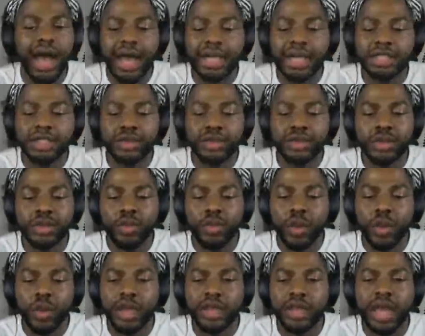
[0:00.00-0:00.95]
I do the
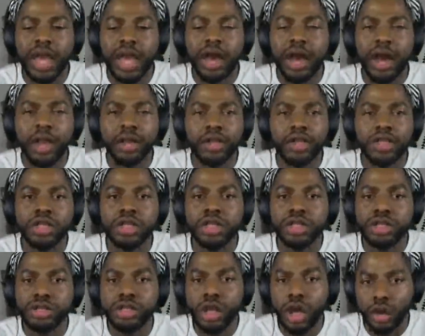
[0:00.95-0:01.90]
work that others
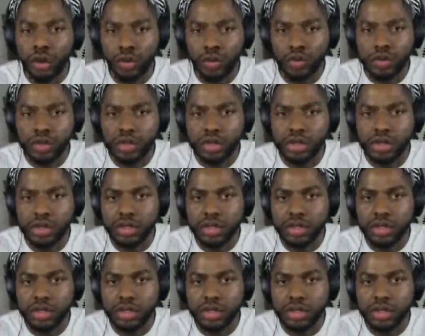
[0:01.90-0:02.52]
don't